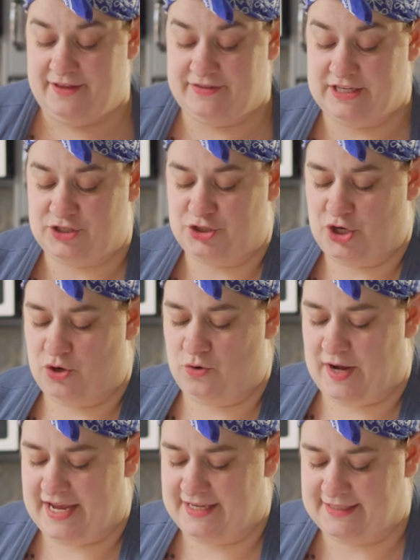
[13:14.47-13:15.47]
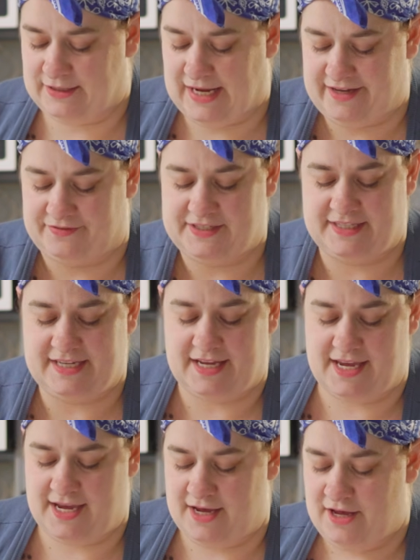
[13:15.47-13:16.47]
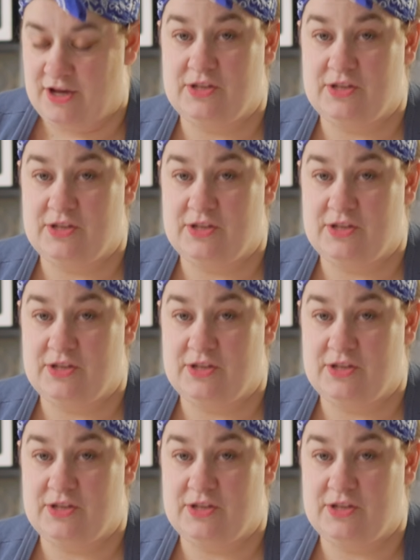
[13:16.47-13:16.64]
This dough is kind of sticky,